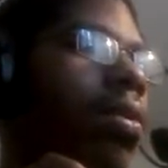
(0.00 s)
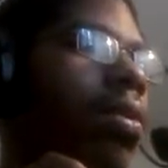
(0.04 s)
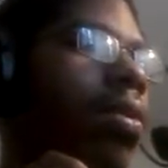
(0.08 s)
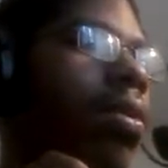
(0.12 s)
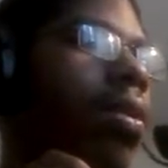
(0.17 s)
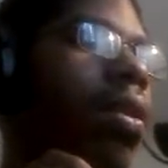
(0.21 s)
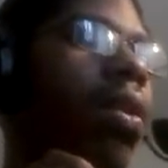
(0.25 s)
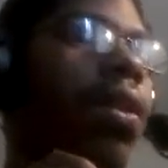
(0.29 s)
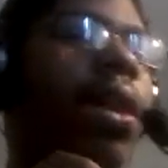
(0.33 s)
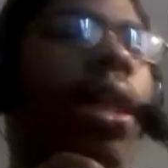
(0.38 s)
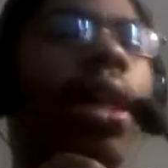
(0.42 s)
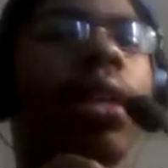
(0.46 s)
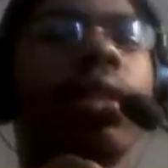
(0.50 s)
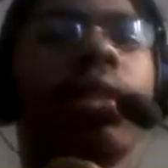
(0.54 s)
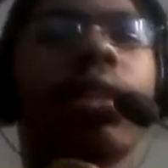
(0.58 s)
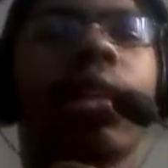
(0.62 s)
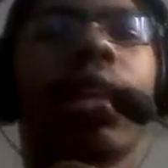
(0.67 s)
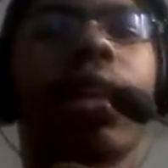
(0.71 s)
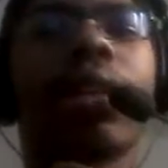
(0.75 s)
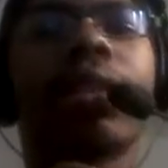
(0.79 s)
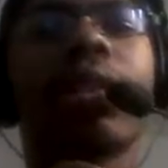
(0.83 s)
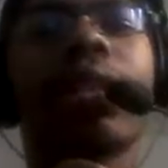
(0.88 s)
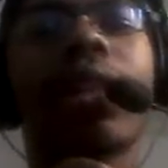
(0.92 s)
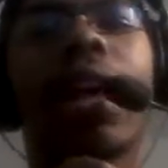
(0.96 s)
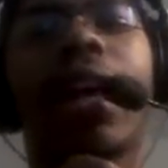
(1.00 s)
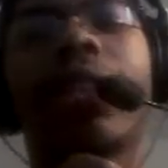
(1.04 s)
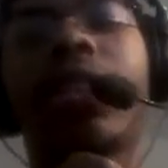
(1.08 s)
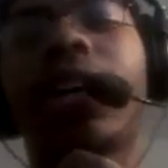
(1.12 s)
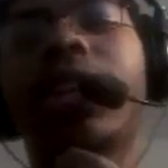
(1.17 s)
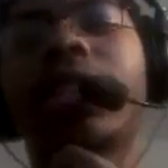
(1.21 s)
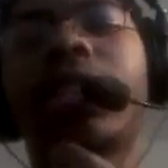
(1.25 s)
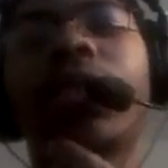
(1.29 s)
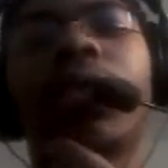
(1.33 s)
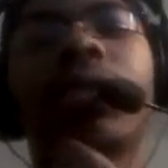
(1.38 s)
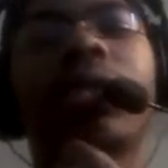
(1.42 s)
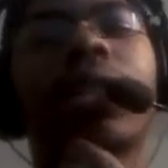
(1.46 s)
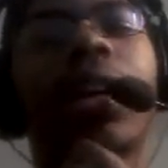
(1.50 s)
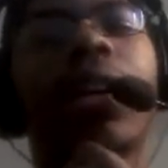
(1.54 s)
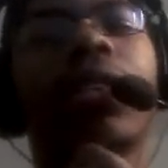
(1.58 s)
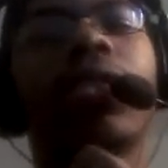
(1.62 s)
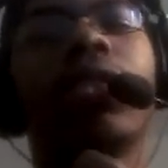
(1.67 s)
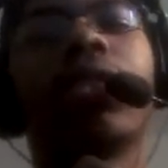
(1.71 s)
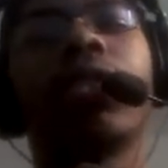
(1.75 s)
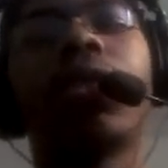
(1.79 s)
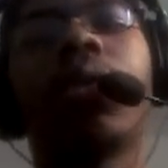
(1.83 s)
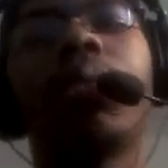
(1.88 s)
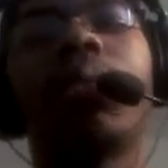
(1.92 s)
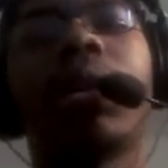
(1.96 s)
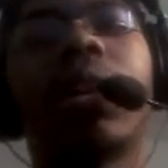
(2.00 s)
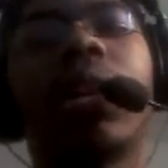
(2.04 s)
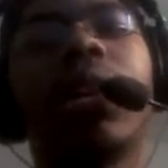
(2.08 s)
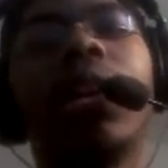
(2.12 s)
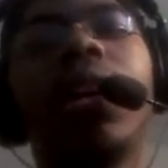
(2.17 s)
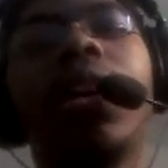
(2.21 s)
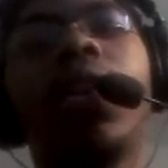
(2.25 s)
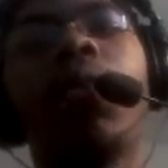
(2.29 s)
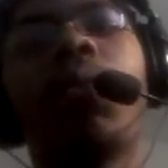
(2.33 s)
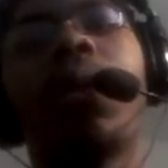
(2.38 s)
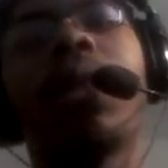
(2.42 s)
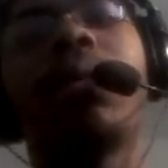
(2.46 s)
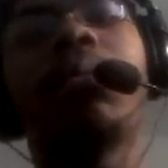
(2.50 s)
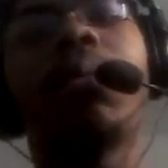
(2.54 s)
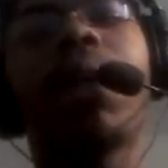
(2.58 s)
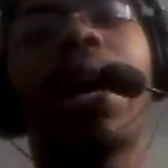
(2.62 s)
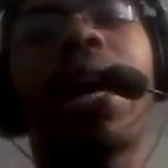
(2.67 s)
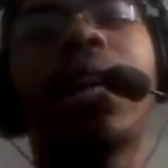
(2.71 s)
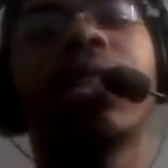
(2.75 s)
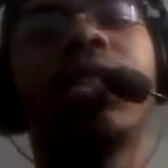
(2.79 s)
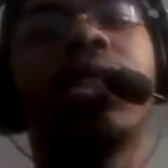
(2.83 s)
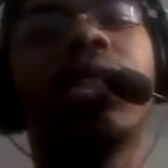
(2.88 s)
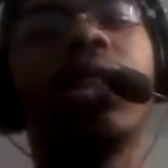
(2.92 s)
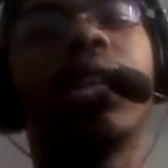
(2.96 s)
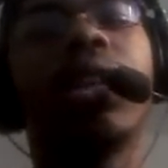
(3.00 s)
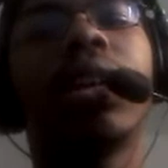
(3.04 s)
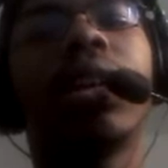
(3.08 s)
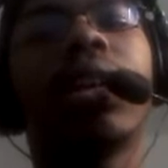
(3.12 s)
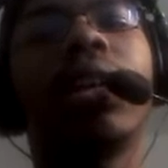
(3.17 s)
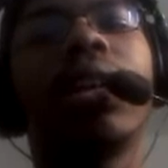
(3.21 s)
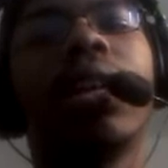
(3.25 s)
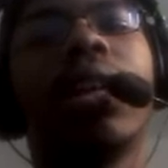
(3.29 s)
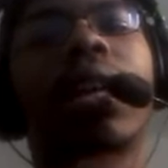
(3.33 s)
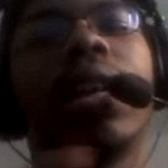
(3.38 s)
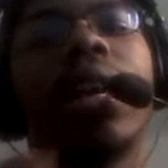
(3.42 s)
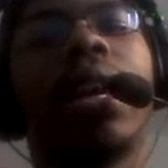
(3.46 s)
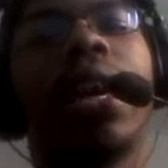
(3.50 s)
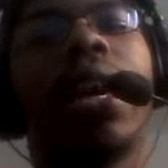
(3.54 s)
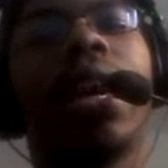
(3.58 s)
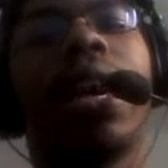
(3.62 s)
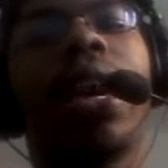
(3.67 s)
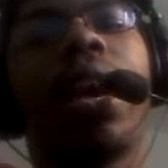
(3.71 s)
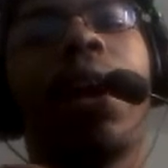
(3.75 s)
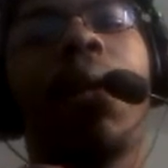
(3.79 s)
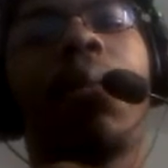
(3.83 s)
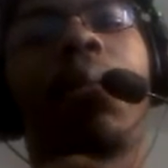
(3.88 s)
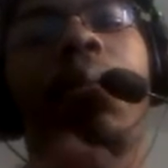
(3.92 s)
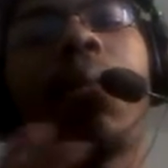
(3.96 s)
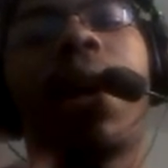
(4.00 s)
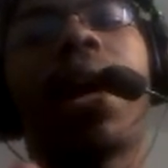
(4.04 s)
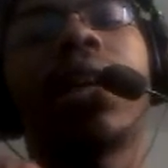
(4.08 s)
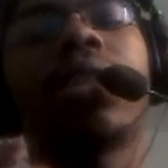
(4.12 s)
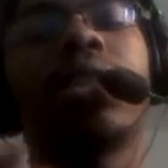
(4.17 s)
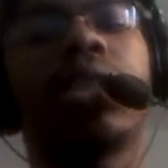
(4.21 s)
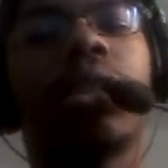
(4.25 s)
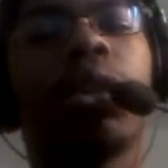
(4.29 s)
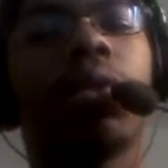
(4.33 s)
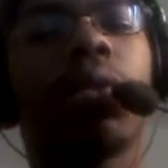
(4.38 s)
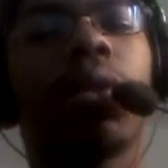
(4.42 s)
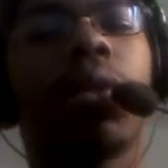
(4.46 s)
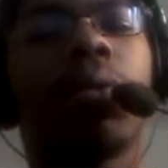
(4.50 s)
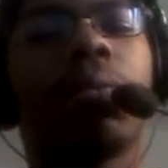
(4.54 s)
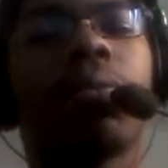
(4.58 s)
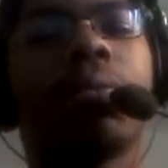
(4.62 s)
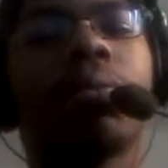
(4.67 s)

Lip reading: Okay, that's. I thought someone was knocking on the door, but with Machia and Mashiro.